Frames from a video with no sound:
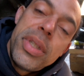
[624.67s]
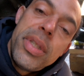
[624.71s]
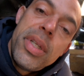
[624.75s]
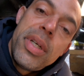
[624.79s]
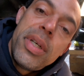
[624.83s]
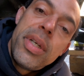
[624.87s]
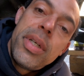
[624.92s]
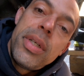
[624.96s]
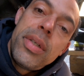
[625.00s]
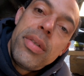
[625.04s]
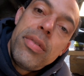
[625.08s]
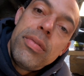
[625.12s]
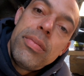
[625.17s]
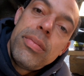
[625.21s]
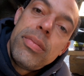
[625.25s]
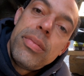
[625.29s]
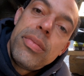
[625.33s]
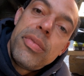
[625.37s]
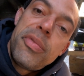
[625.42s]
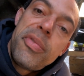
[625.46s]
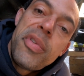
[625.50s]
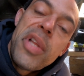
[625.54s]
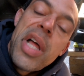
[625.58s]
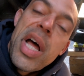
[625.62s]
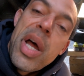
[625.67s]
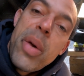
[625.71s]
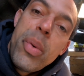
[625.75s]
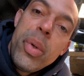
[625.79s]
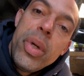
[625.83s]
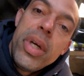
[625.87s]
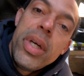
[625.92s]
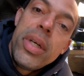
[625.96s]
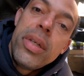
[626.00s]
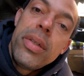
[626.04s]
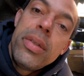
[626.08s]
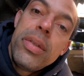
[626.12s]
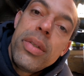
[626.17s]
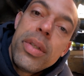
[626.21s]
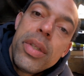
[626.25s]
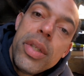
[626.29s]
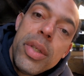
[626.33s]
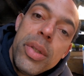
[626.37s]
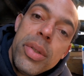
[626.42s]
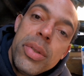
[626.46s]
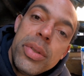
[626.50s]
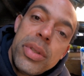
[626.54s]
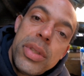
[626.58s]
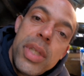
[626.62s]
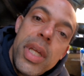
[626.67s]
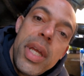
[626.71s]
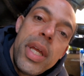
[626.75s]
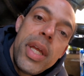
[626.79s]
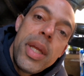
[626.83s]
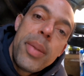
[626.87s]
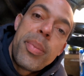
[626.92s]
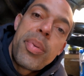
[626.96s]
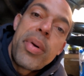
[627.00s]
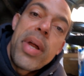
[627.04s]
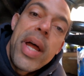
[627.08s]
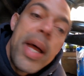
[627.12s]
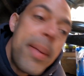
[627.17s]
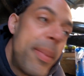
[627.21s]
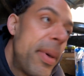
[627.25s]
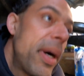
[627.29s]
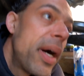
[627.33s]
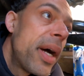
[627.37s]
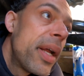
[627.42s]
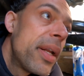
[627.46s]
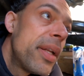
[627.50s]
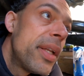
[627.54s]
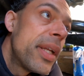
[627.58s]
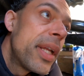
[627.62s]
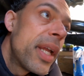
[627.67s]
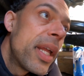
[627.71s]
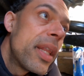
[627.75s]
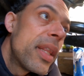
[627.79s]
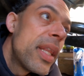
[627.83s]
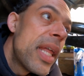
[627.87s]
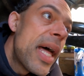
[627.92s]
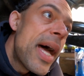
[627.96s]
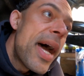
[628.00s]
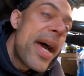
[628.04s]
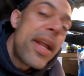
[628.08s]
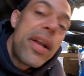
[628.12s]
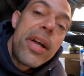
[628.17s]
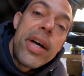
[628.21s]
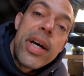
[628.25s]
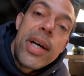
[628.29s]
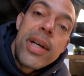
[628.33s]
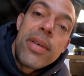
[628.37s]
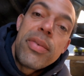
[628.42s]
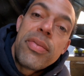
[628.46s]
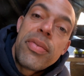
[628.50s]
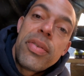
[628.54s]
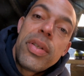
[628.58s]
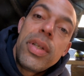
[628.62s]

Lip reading: the flywheel, used a pry bar to get that off.